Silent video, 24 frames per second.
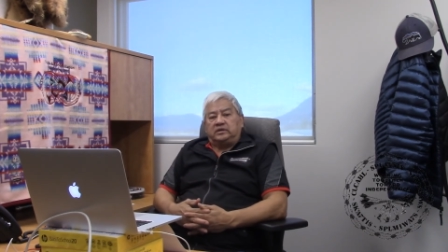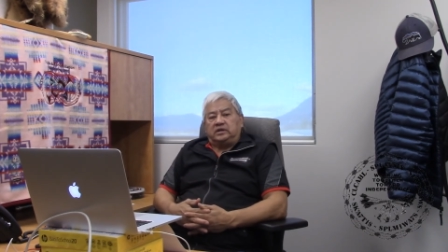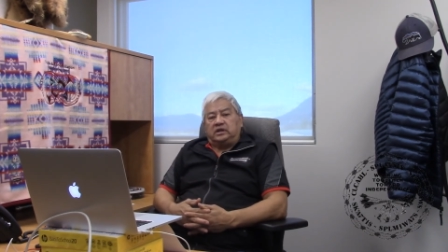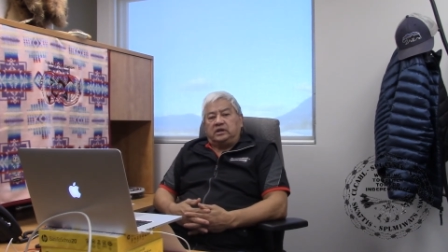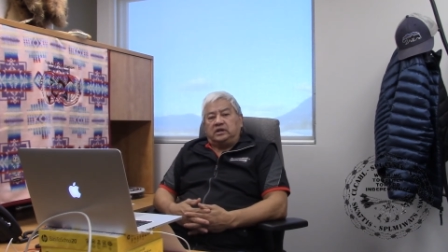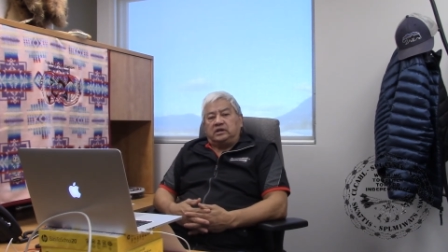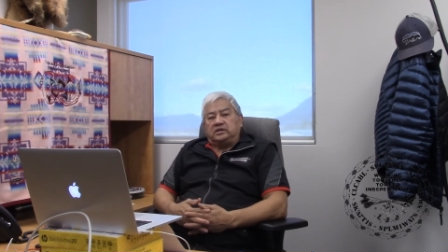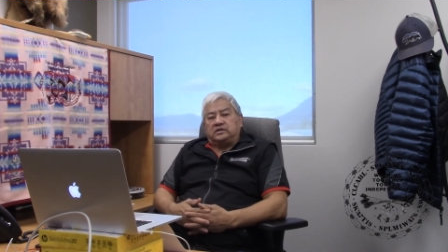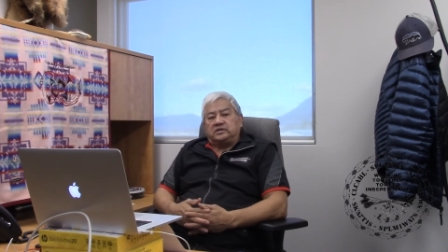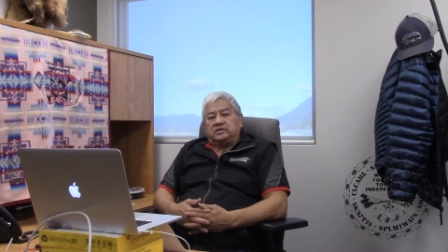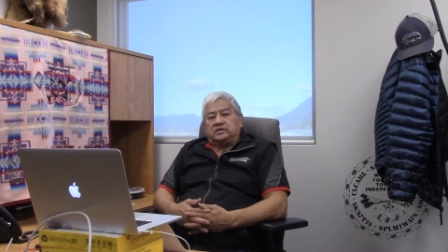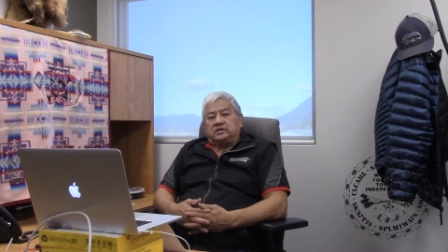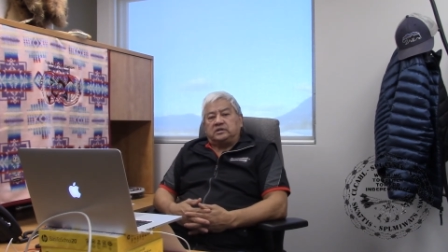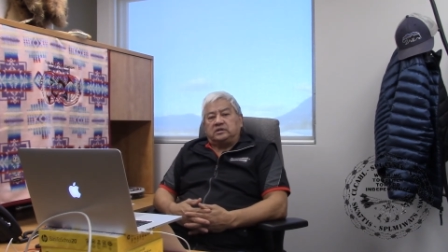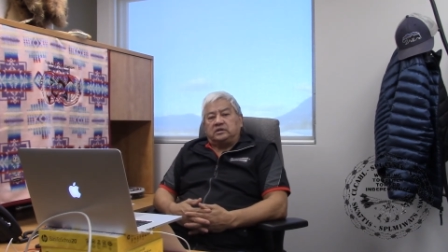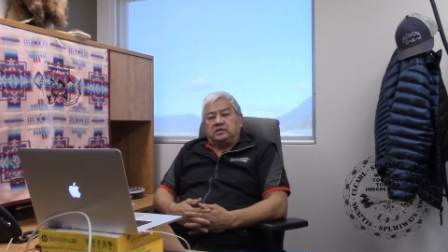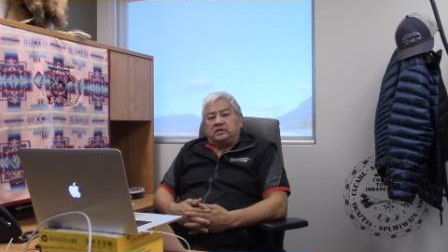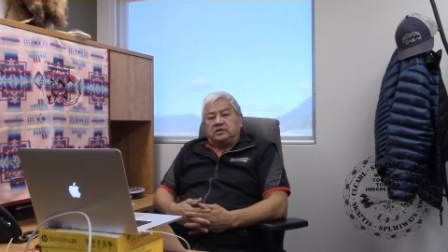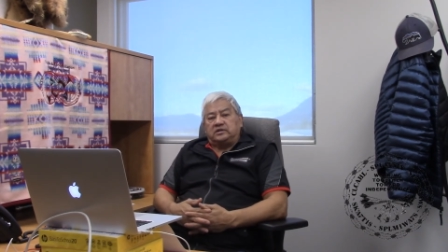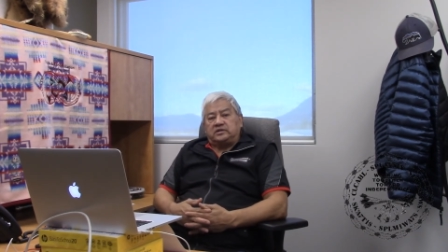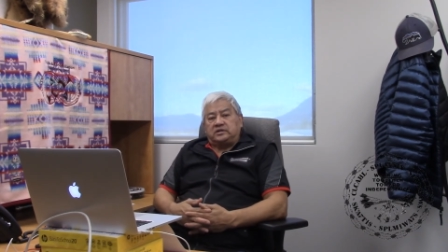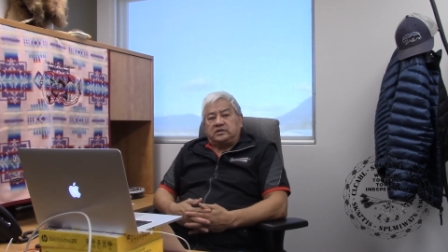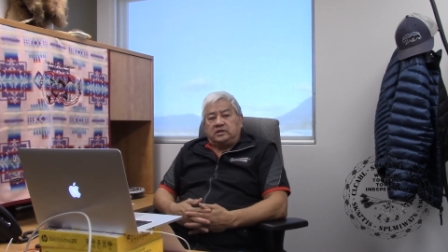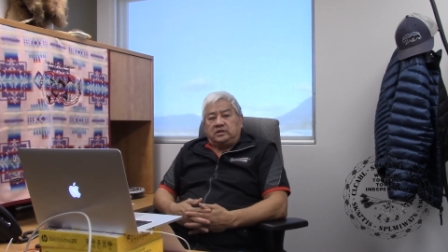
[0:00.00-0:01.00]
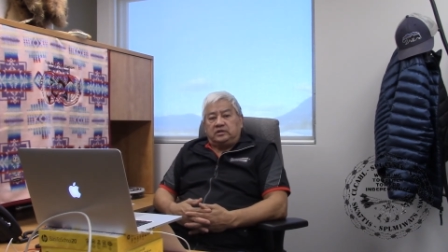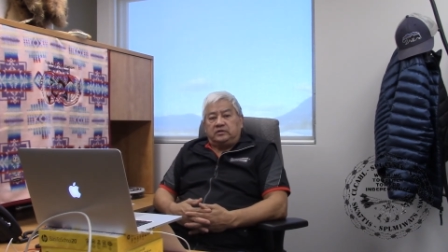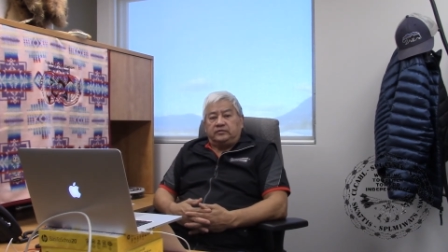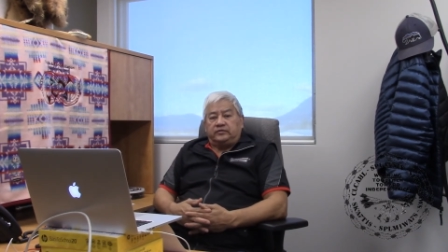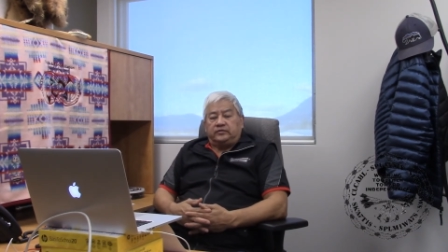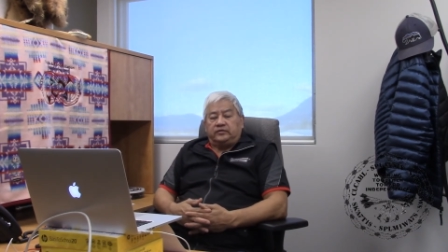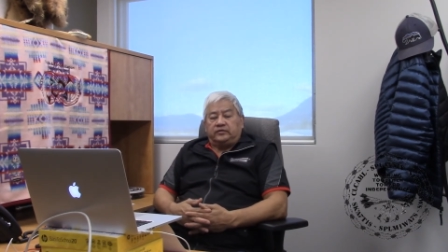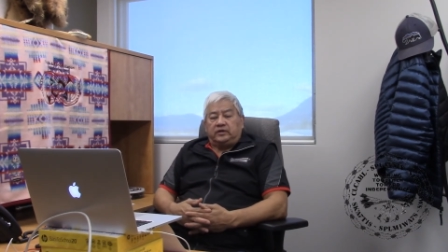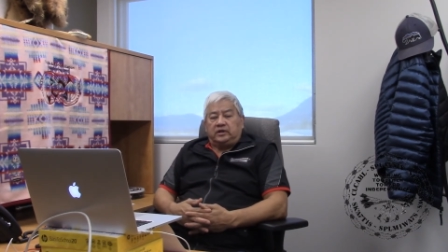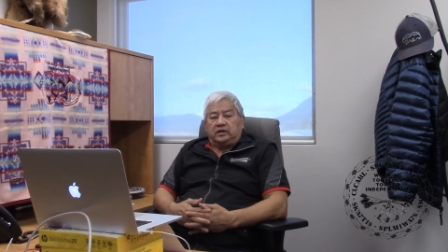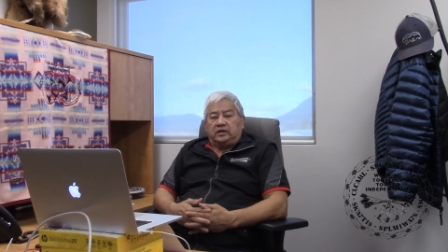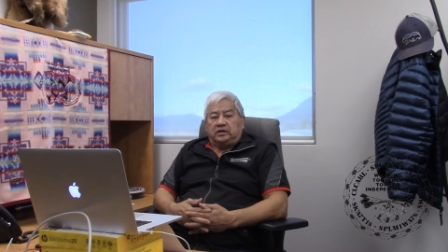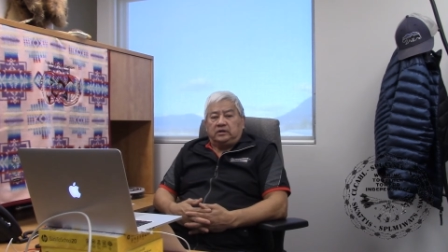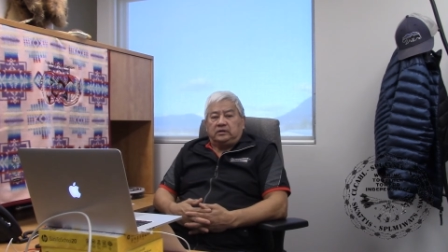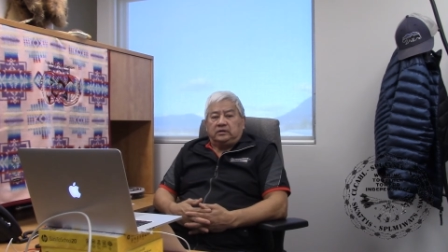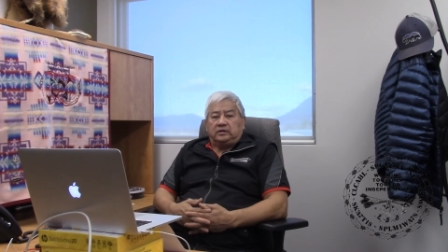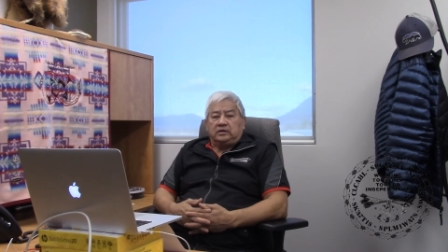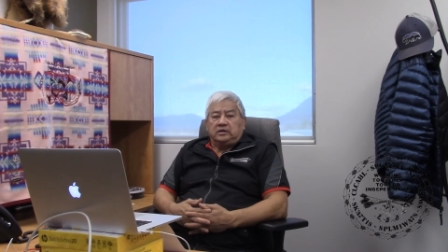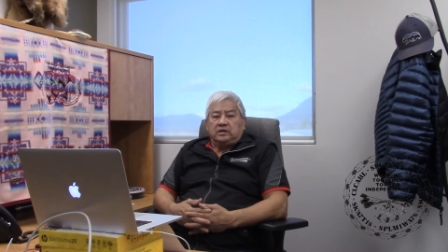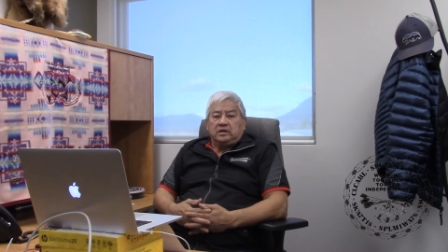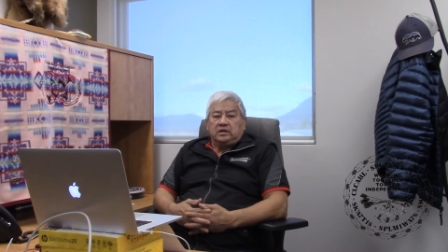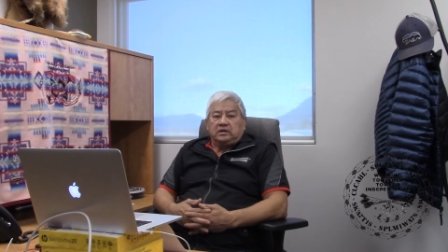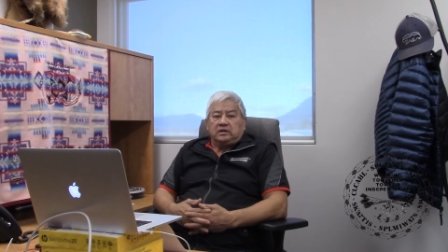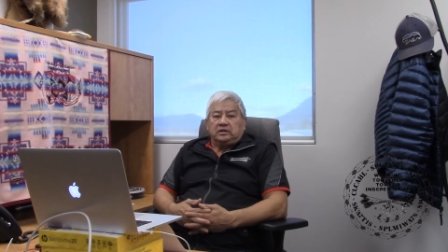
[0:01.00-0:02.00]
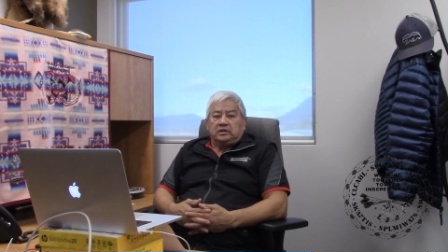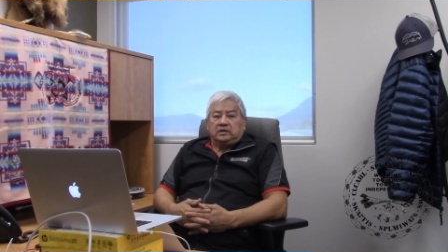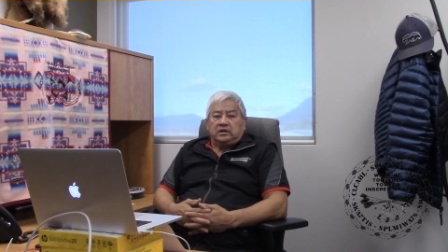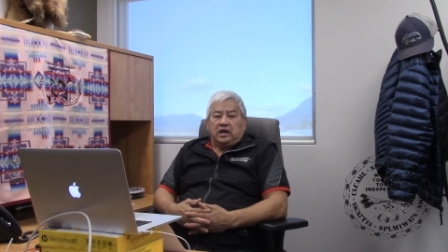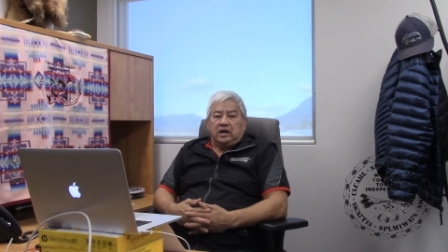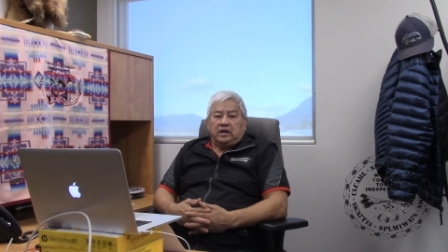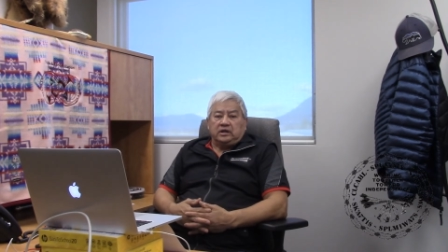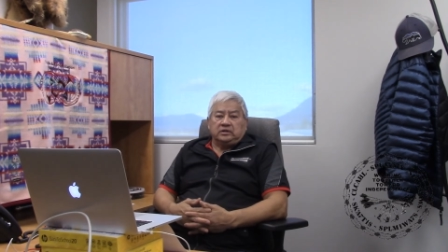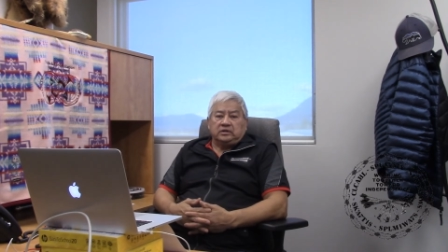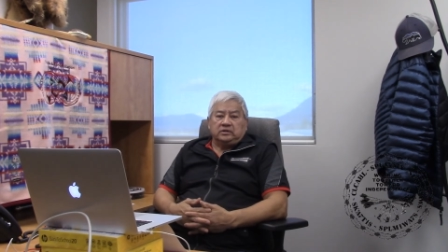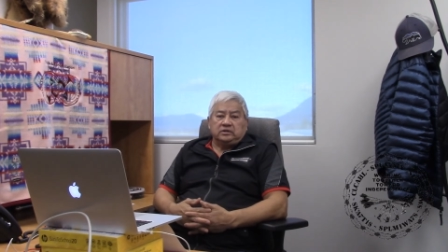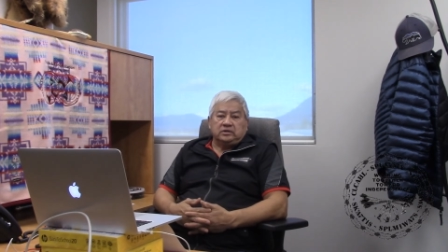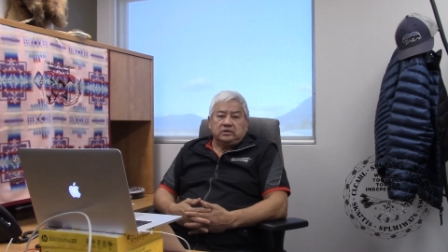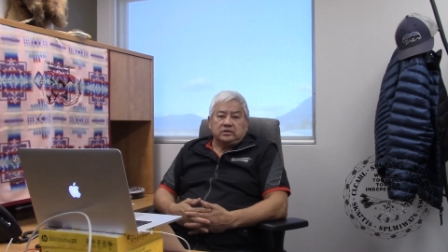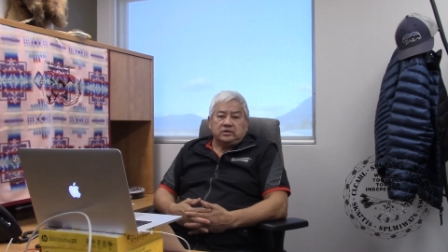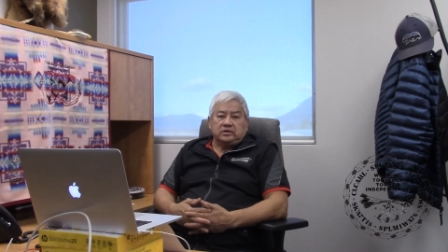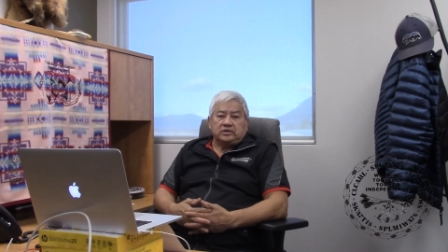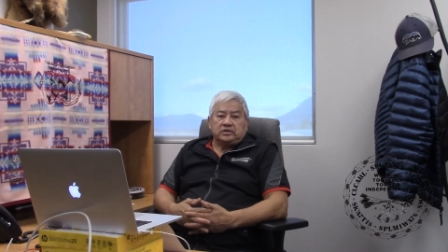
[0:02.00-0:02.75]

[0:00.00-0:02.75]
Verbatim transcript: test or the self-diagnose uh,